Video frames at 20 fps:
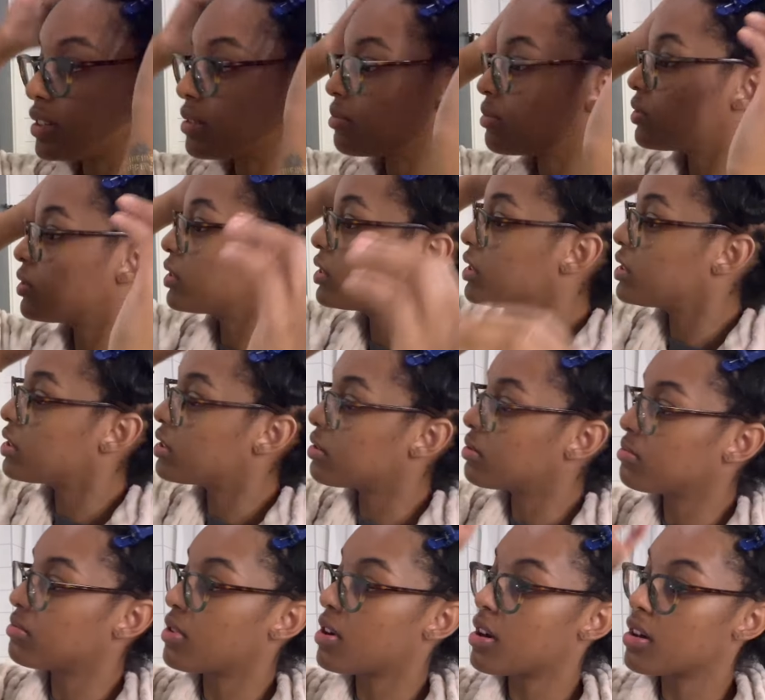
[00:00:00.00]
the morning
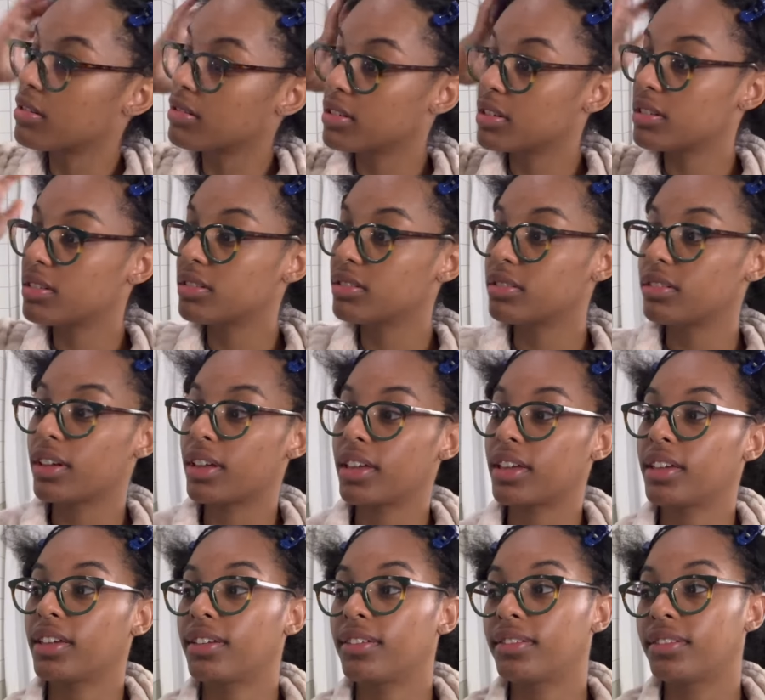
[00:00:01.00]
tomorrow
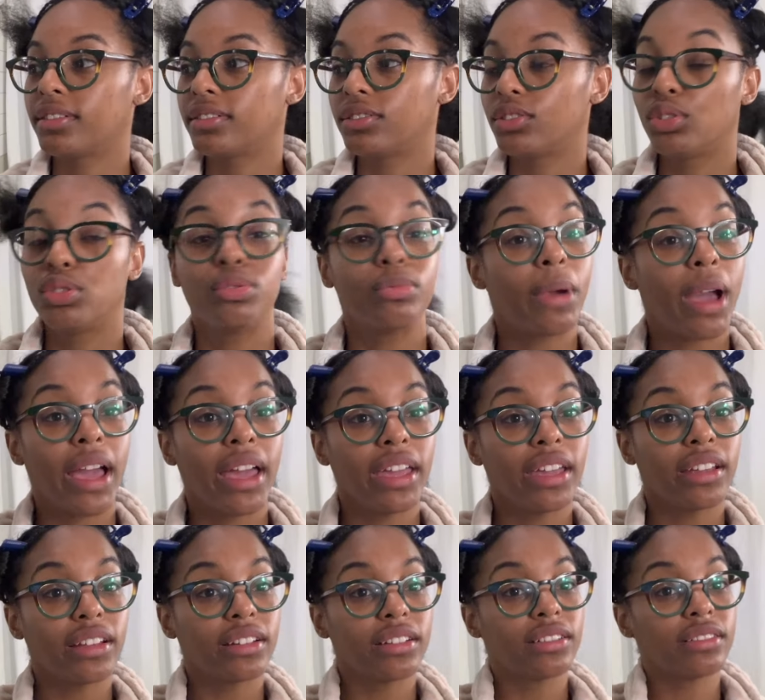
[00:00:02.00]
and do my
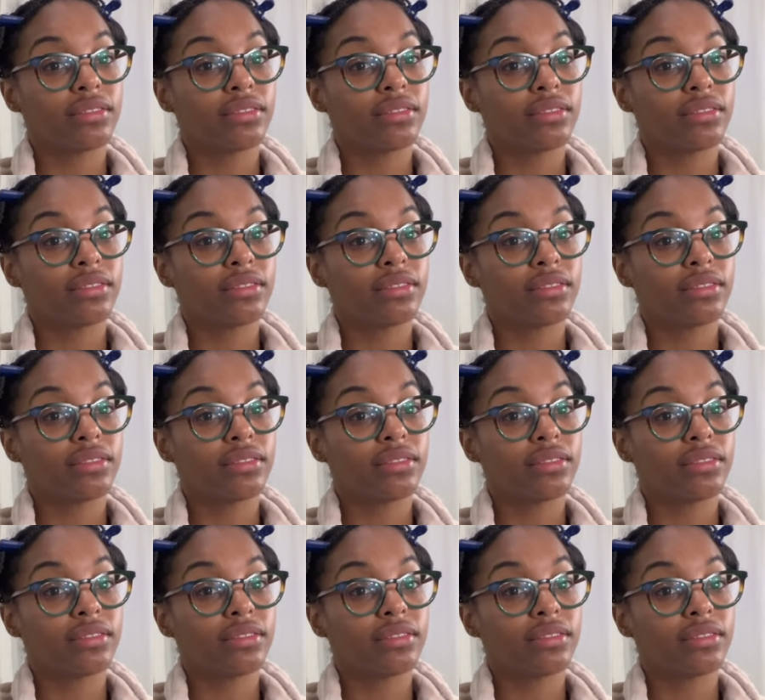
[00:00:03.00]
hair.